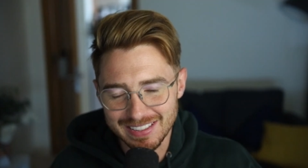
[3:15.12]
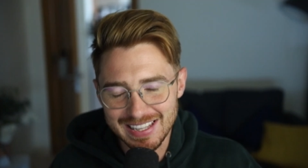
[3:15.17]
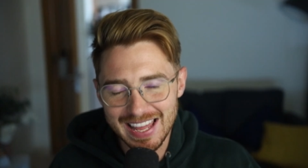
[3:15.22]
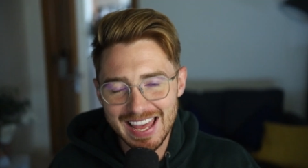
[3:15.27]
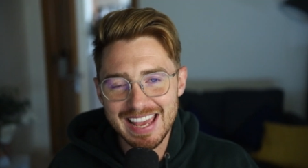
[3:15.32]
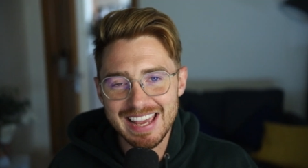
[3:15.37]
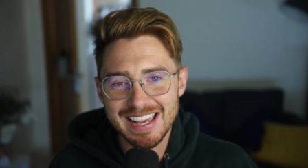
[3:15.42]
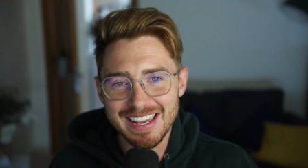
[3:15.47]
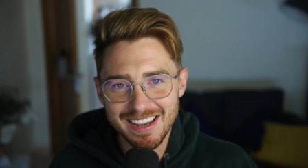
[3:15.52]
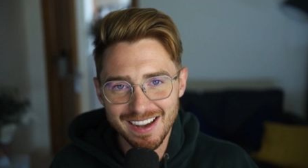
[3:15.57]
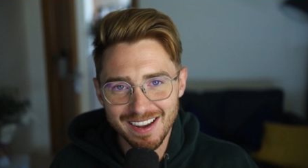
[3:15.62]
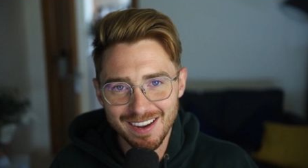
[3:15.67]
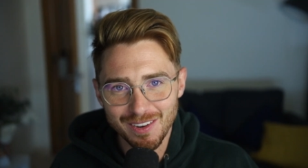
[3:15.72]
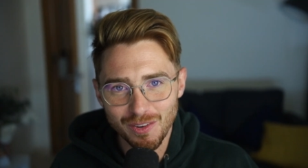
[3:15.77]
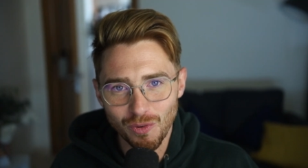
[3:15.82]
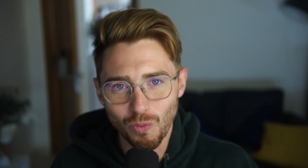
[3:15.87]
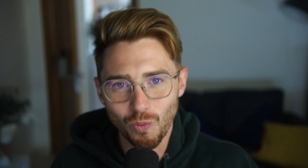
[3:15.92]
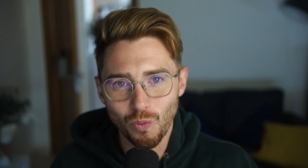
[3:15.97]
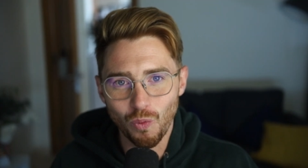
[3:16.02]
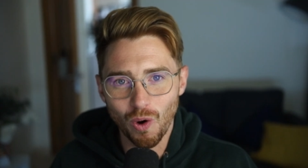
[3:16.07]
they
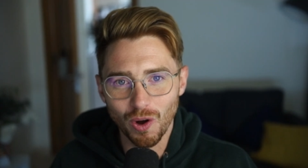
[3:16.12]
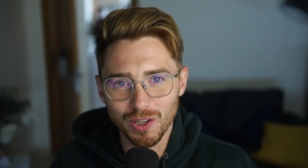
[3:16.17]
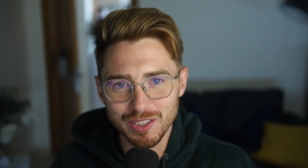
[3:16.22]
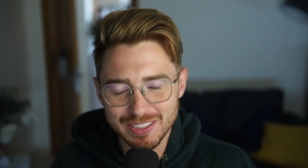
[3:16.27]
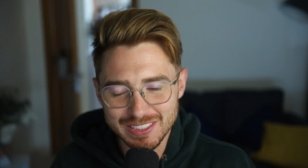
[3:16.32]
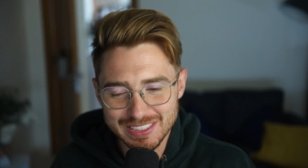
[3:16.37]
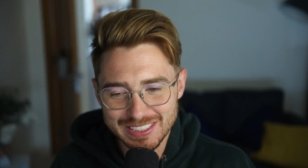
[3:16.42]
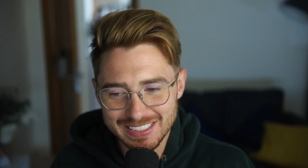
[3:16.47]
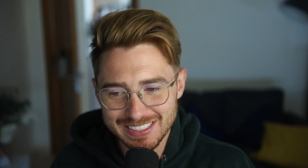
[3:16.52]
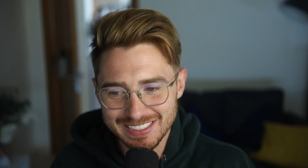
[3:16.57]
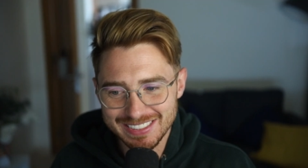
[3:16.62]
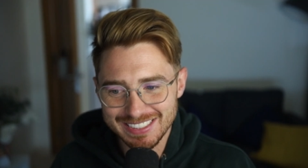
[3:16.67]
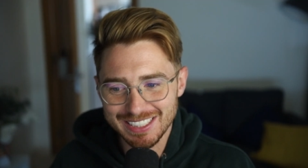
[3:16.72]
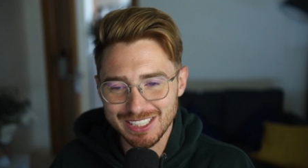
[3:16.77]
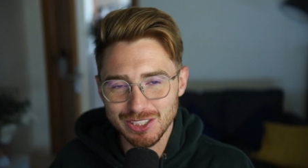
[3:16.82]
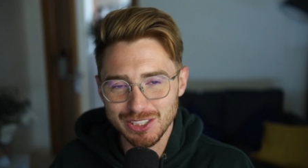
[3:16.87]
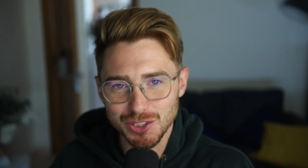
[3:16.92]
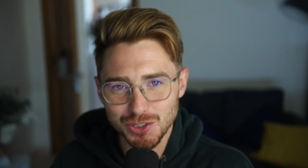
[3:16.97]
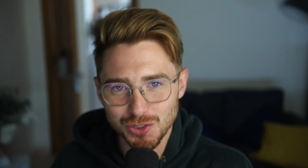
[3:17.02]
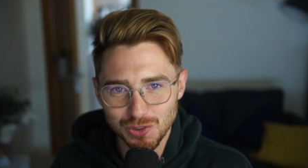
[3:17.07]
want
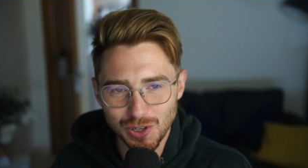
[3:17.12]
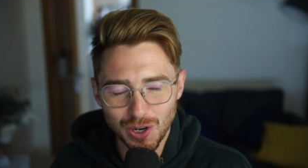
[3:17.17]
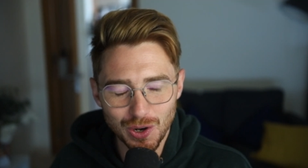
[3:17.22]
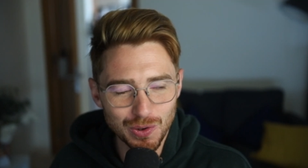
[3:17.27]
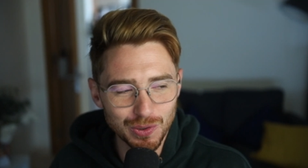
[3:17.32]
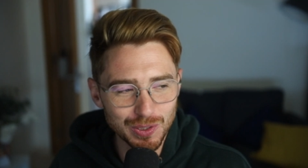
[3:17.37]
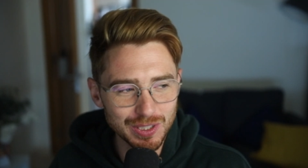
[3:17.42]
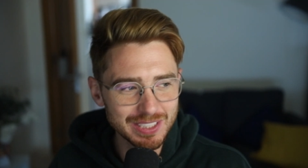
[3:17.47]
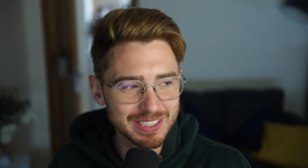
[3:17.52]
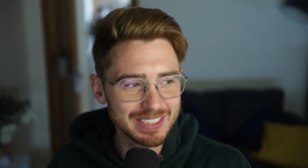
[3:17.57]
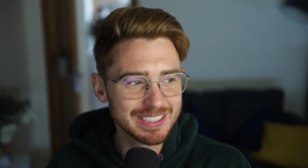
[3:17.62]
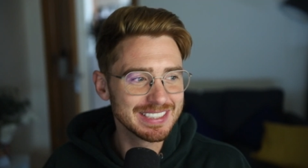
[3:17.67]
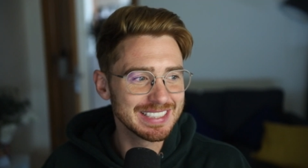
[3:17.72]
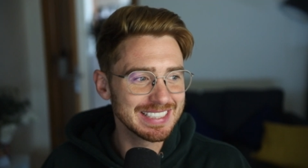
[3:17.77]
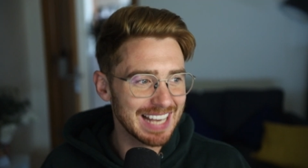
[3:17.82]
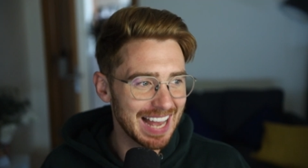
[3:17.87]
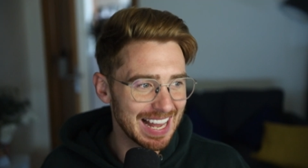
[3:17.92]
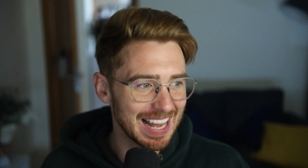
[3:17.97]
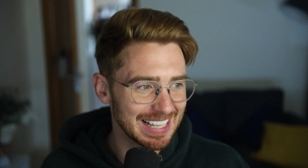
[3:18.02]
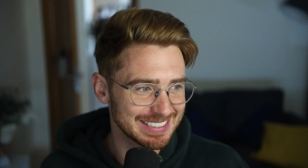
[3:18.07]
to control
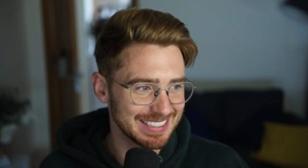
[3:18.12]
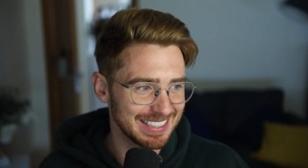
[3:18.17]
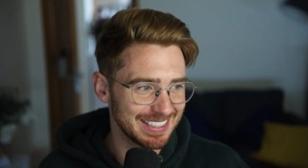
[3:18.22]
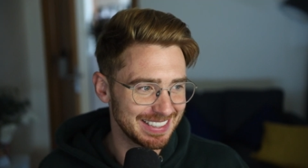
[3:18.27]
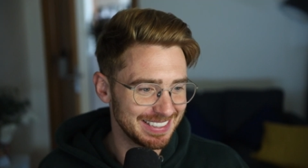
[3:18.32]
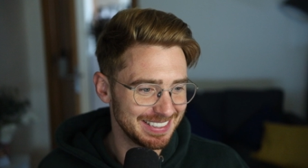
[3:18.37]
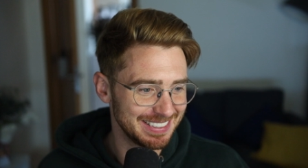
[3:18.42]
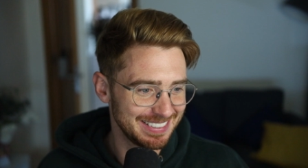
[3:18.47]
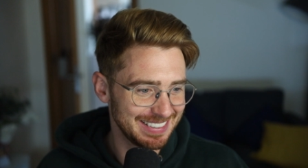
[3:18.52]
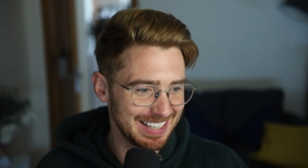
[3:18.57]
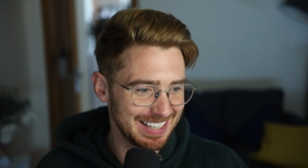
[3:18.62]
the asset.